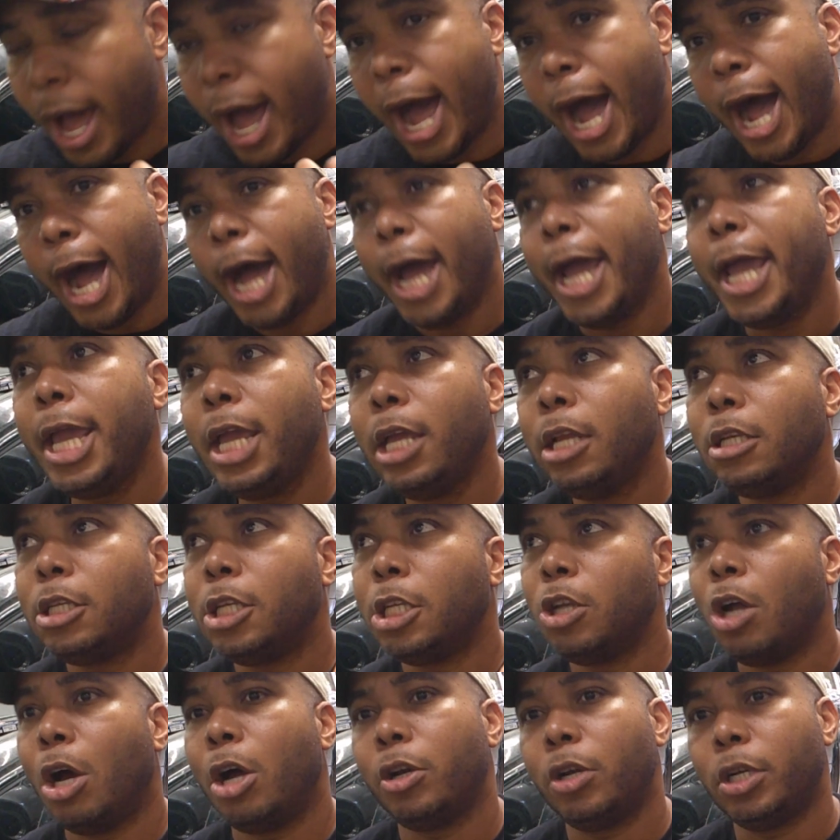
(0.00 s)
I
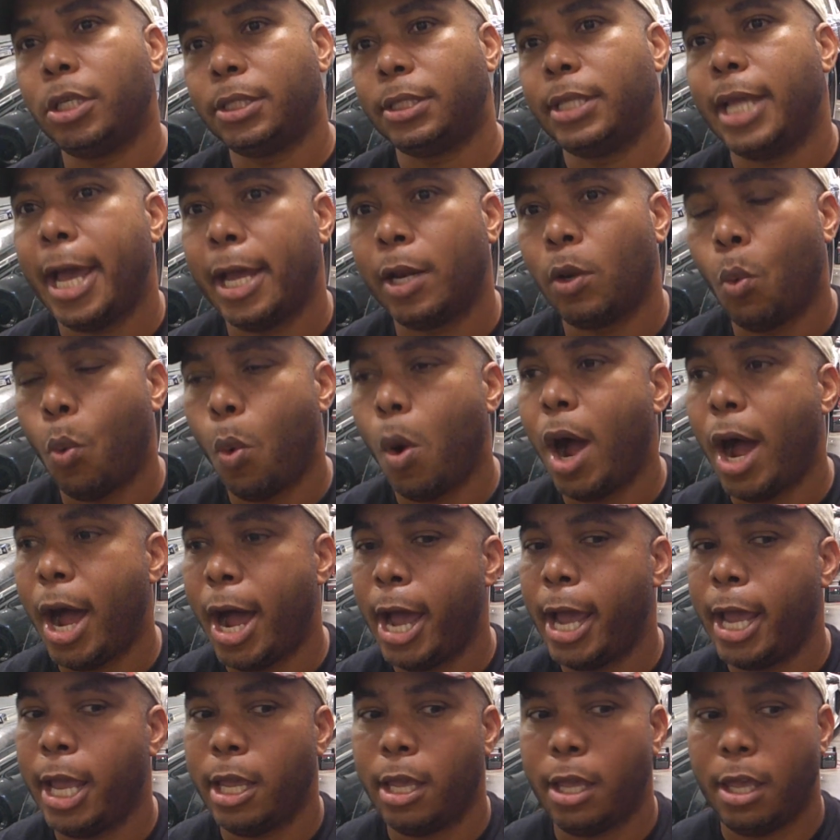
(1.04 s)
didn't understand
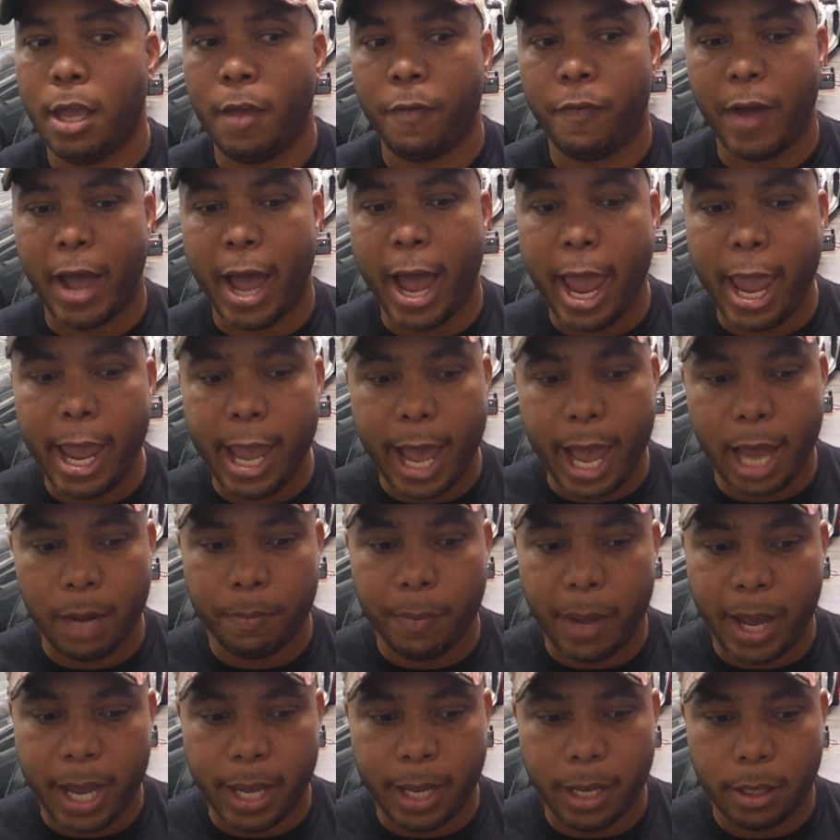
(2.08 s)
why, if I had
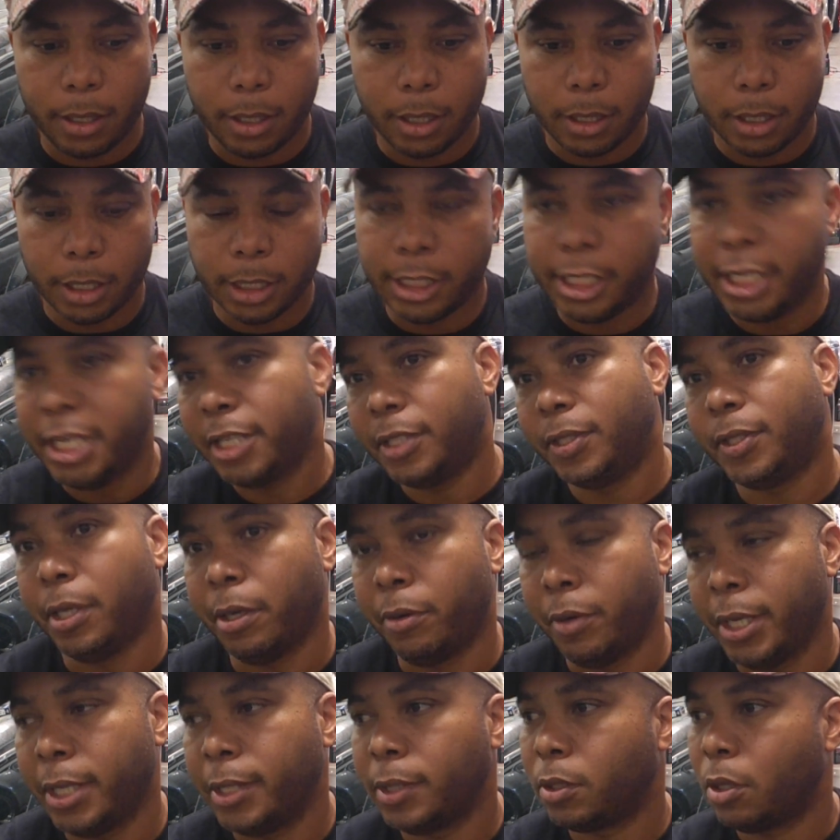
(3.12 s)
my D
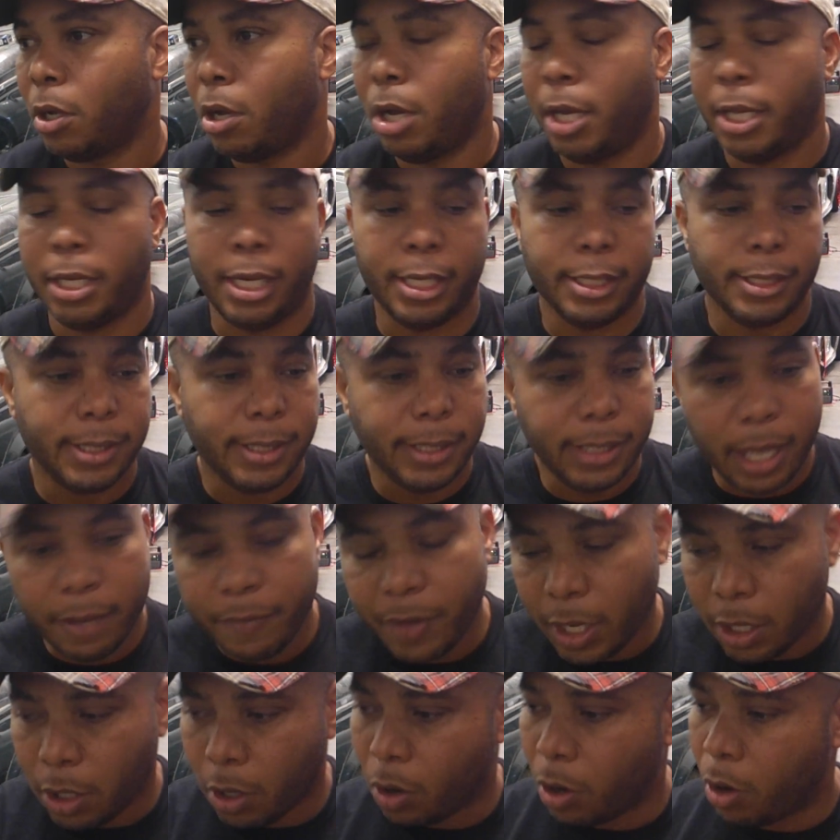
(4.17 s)
series in a
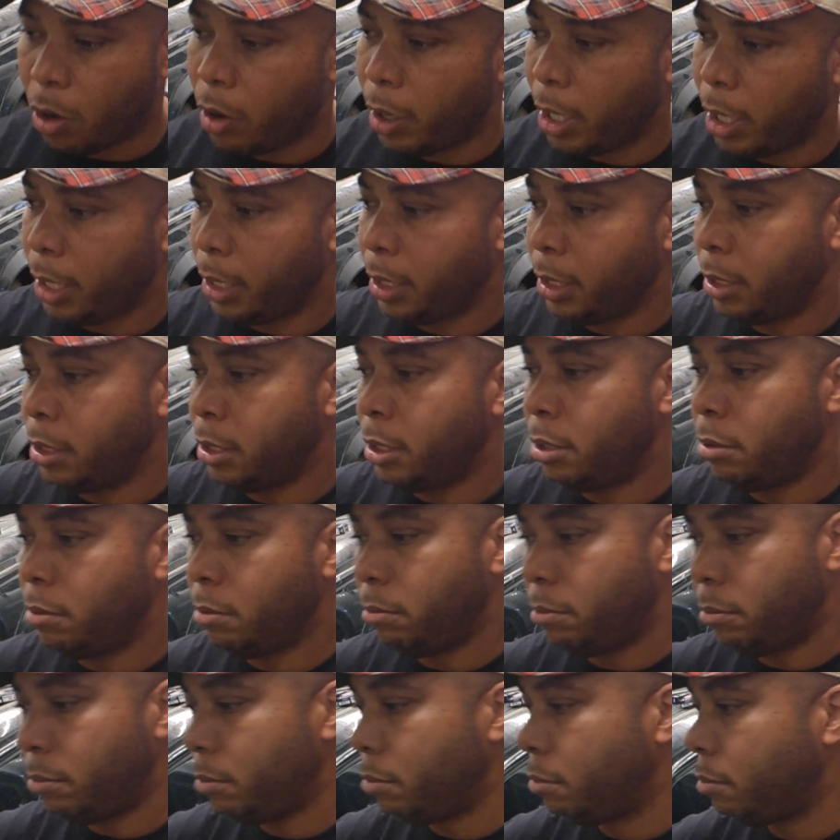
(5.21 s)
Civic or a
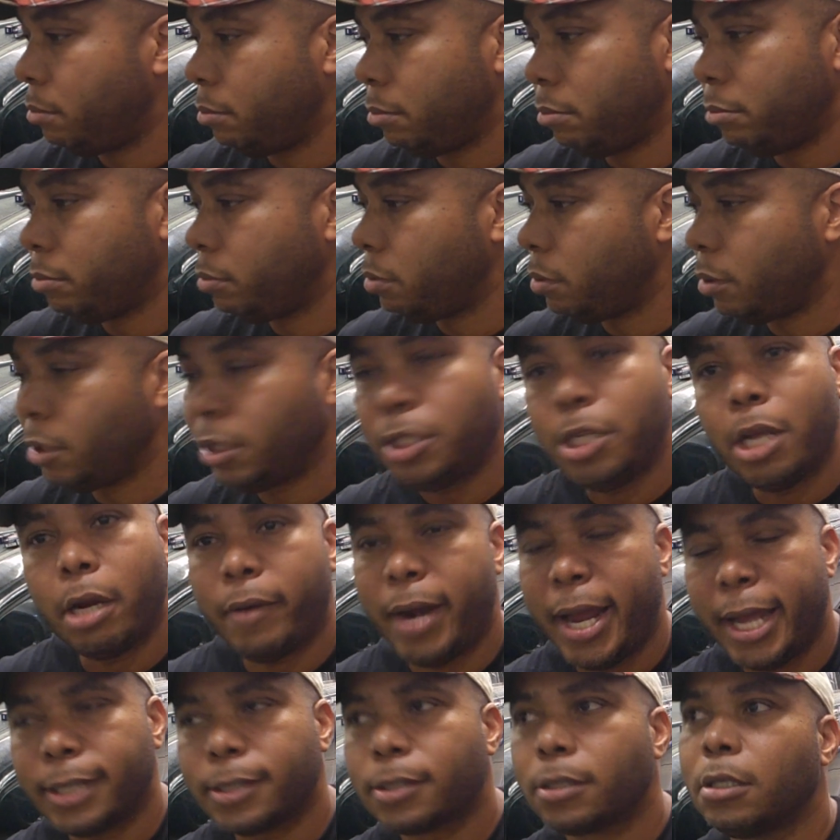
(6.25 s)

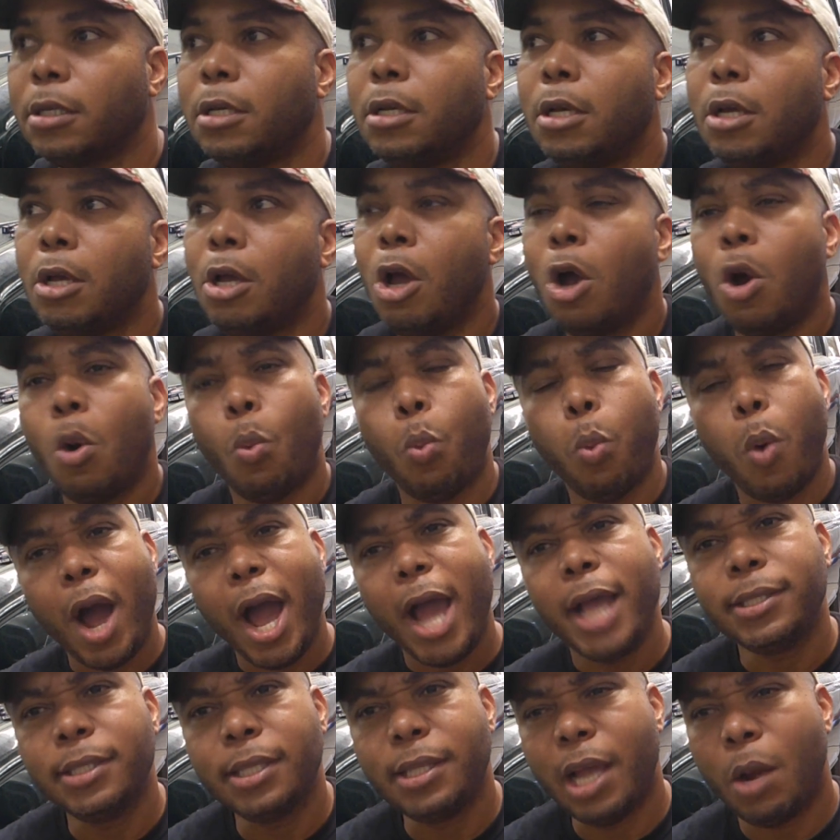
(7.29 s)
CRX, why
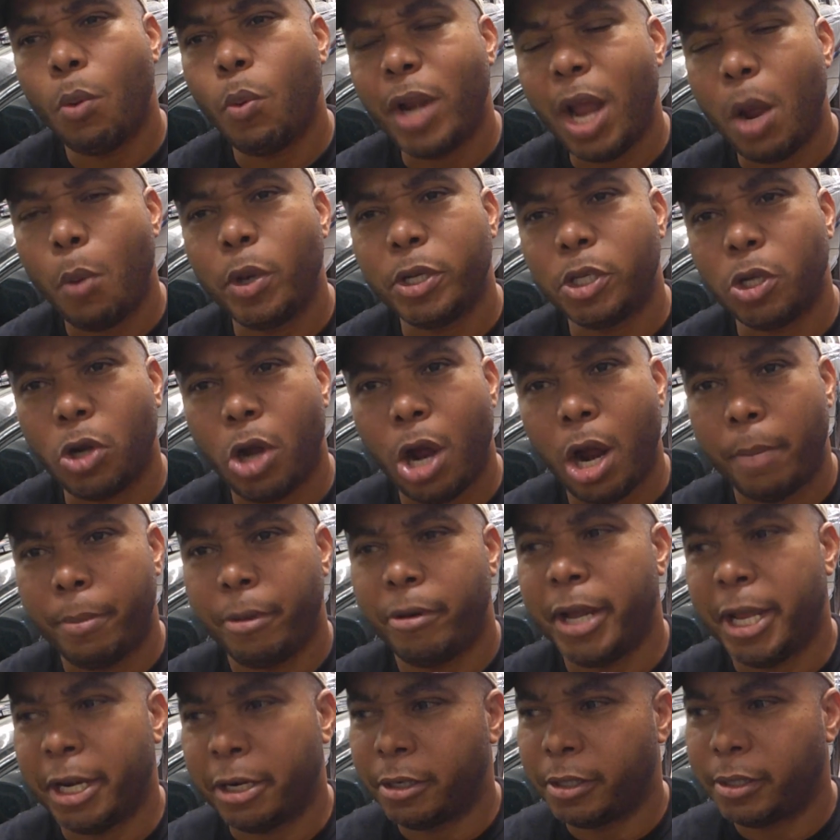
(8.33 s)
is it that when I went to
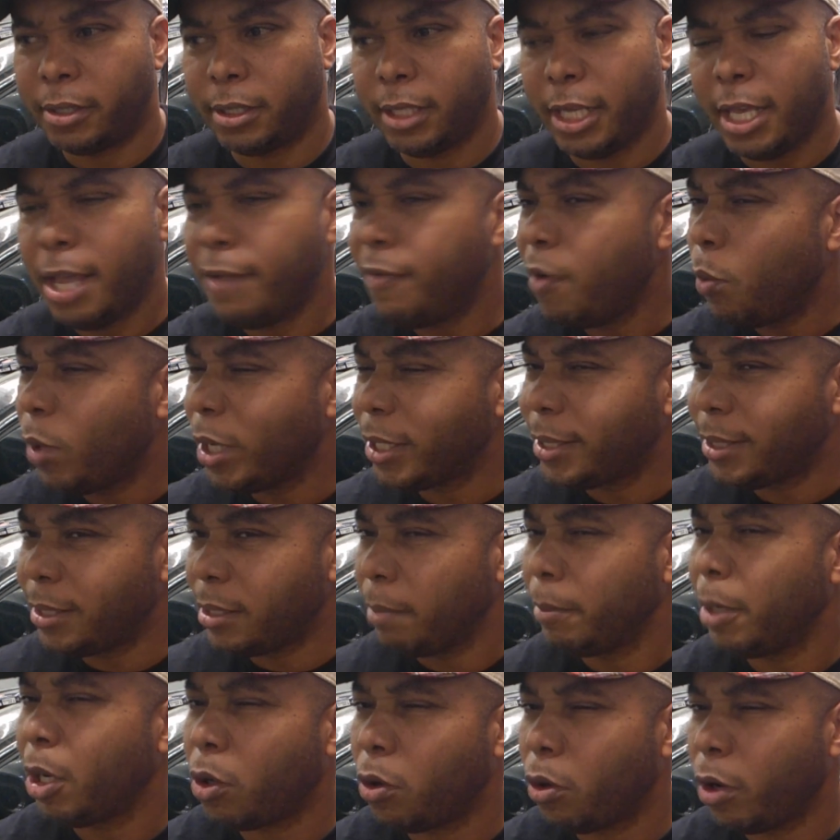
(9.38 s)
carburetors, even with a
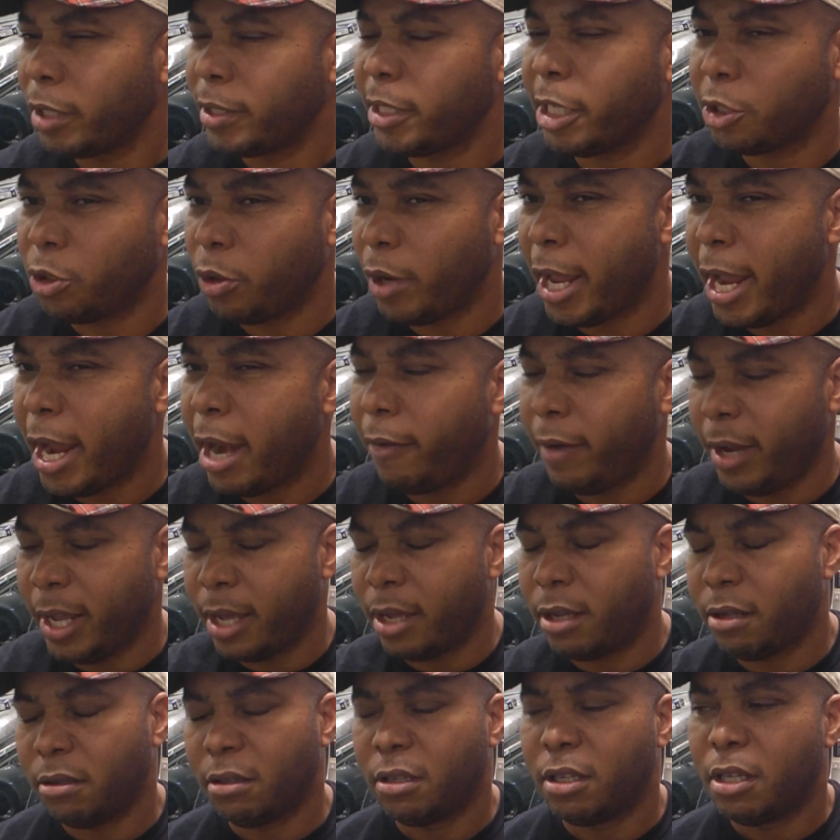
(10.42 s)
similar cross-sectional
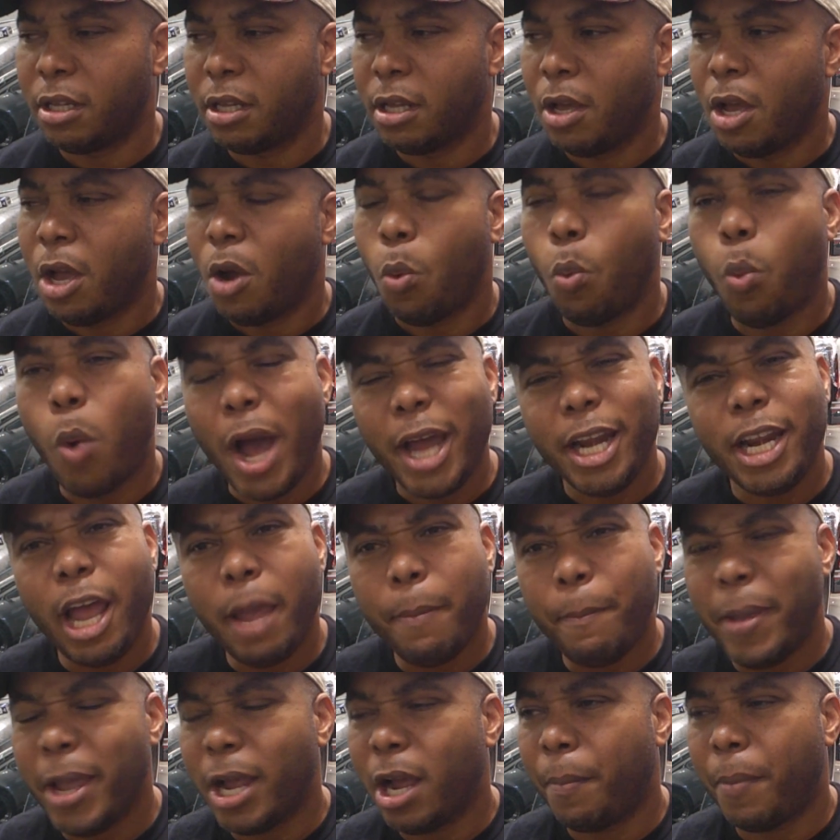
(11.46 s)
area, why did I
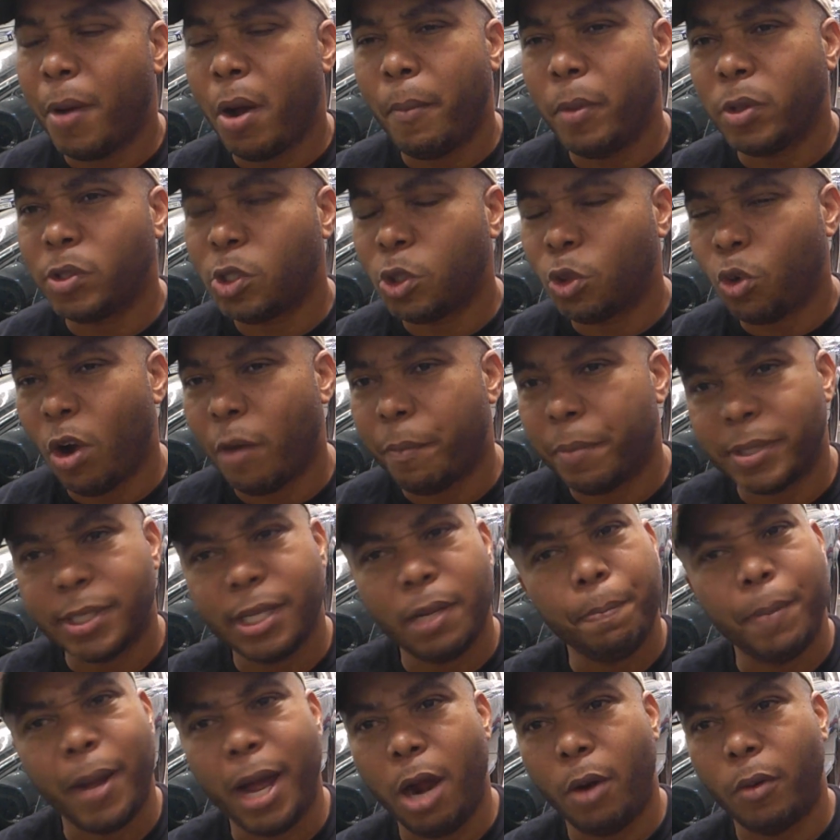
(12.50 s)
pick up almost
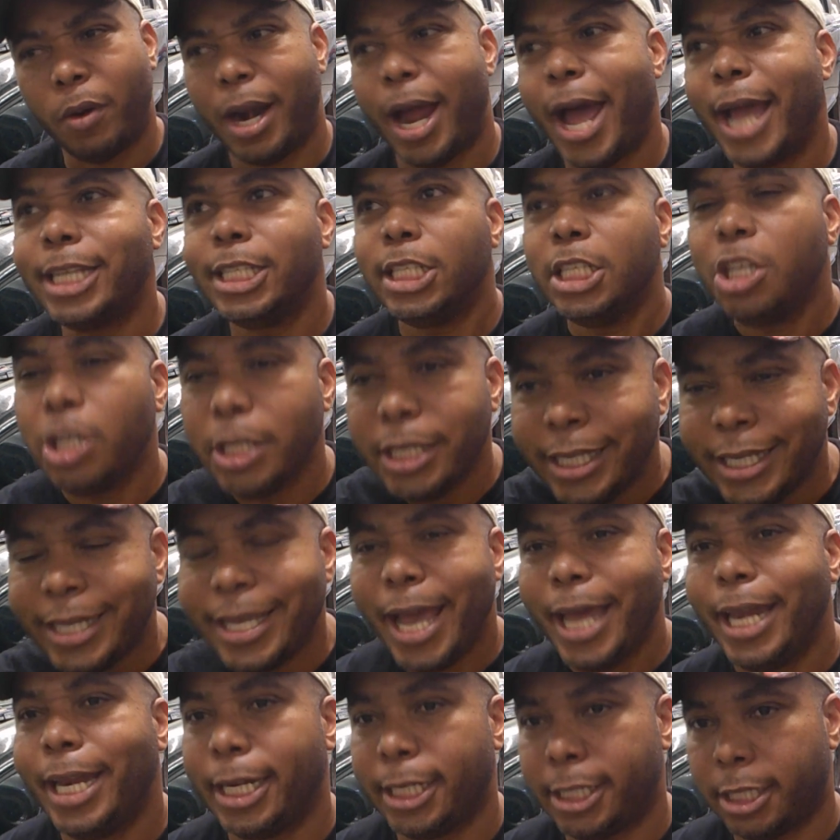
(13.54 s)
12% power? I didn't
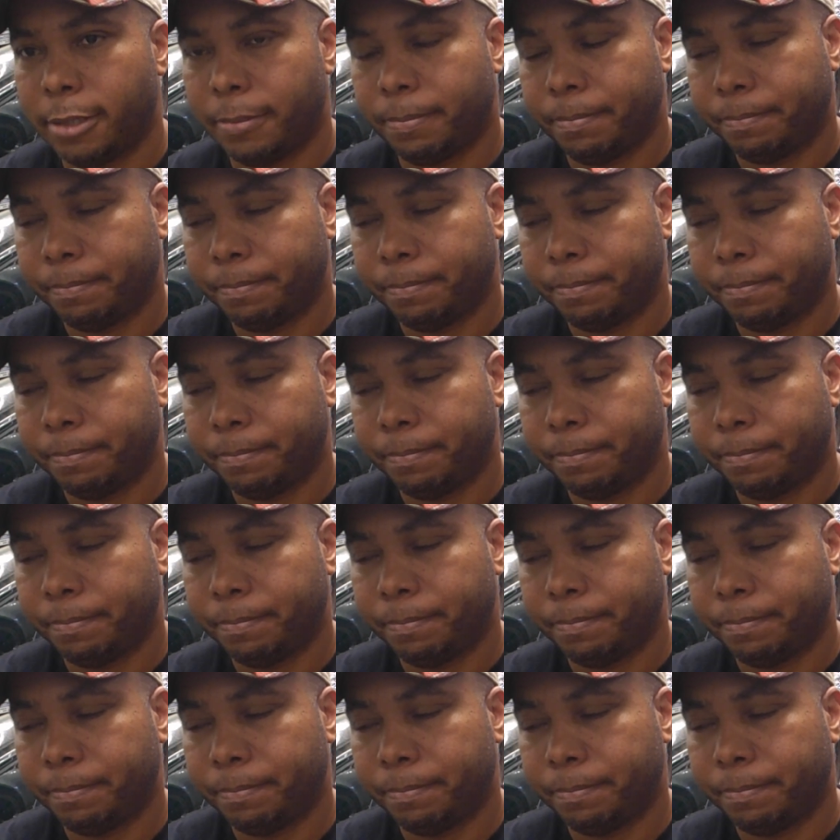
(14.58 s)
get it.